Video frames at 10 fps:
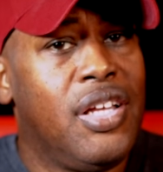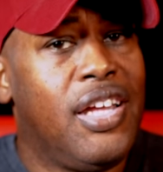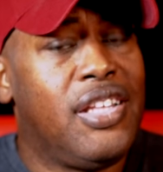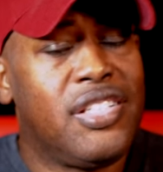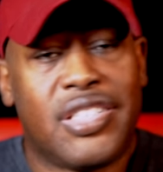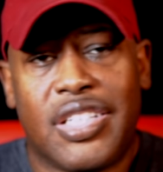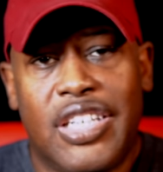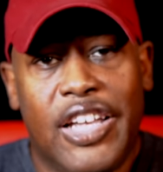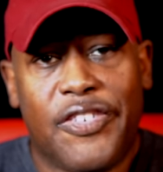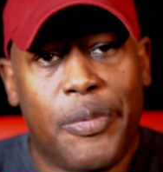And the
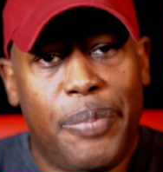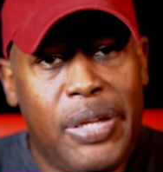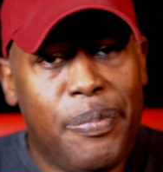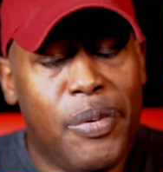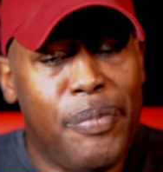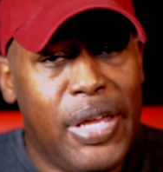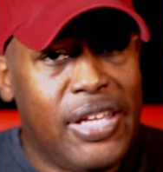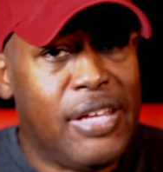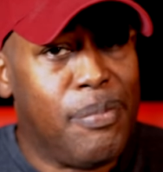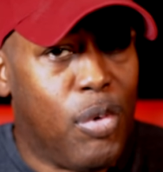successful people may
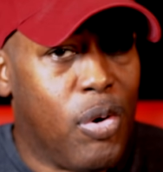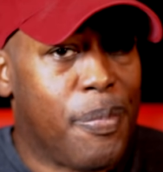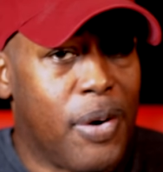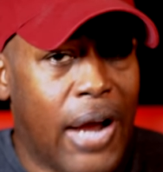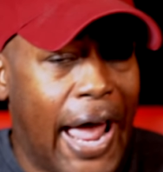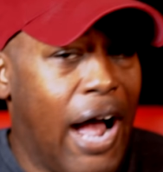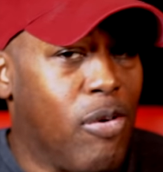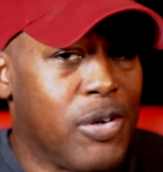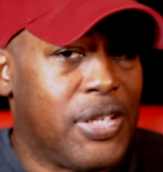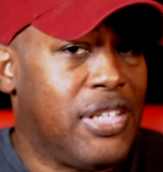get more per
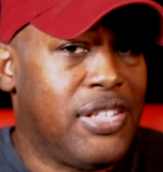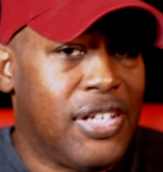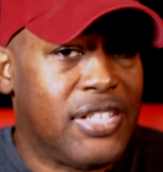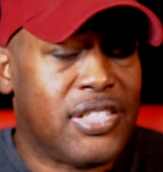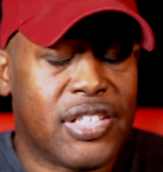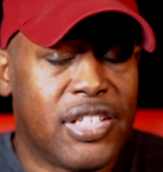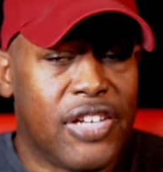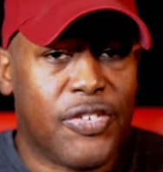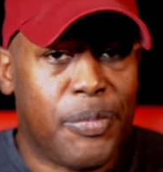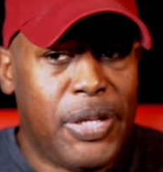hour than the
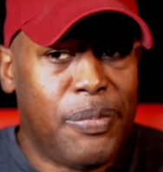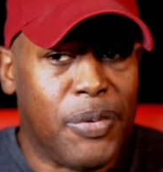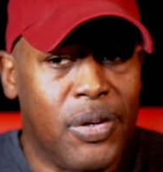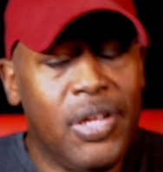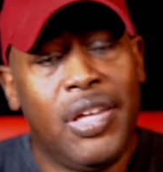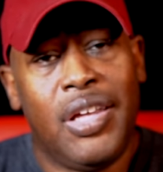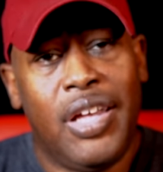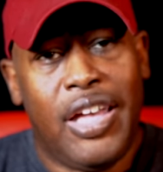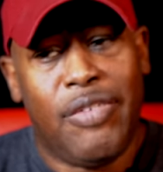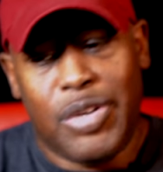non-successful people.
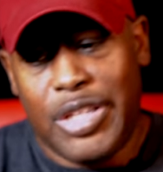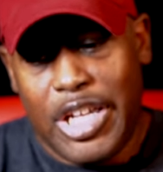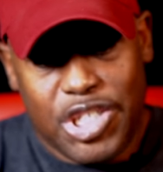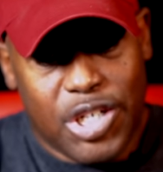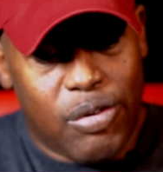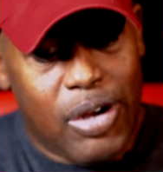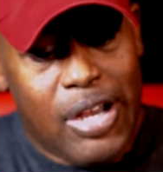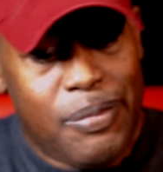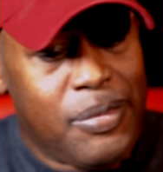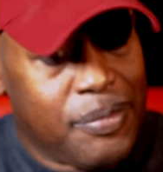And when they show
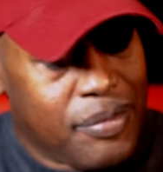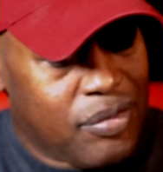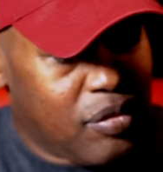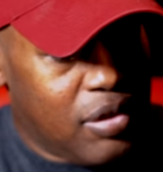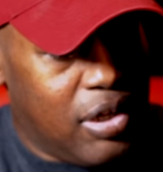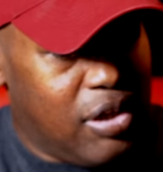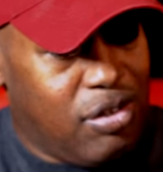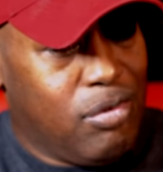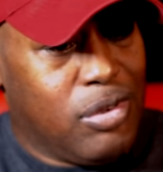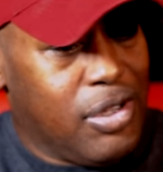up
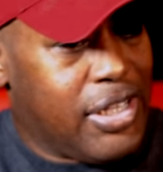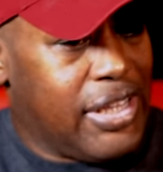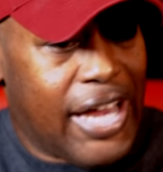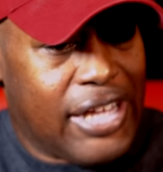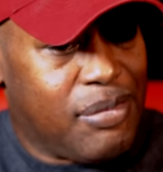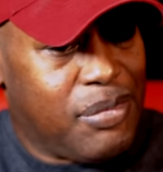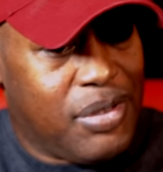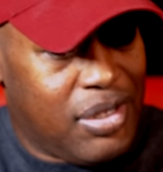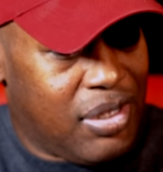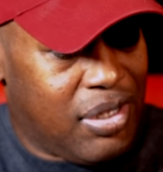and you looking at them,